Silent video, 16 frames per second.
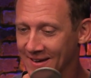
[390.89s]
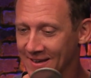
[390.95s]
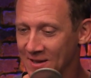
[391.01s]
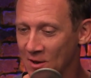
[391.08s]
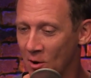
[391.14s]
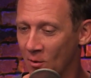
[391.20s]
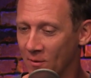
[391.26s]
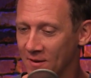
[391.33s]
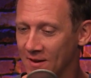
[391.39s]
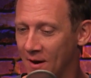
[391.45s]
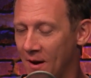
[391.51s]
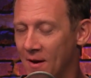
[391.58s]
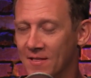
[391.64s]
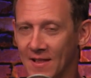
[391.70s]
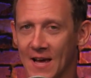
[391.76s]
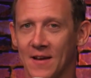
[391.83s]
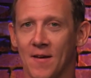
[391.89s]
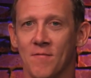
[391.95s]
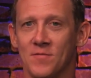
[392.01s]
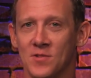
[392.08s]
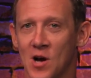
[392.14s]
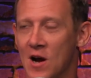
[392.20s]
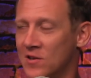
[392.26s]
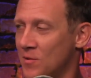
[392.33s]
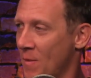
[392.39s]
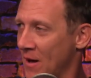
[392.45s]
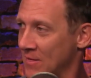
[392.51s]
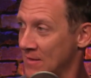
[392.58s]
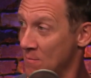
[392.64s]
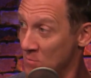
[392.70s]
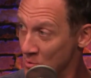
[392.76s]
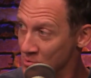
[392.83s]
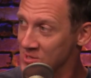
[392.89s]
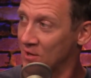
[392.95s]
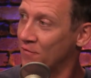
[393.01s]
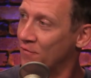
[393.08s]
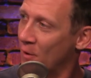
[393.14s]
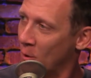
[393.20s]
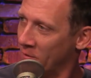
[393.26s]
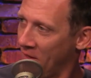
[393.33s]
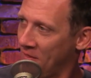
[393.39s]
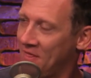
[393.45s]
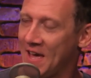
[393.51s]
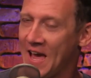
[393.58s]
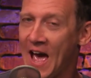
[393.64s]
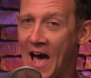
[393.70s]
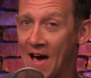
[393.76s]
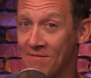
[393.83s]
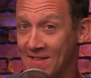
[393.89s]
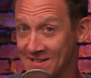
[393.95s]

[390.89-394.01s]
you know like I've talked about the music phone that they have.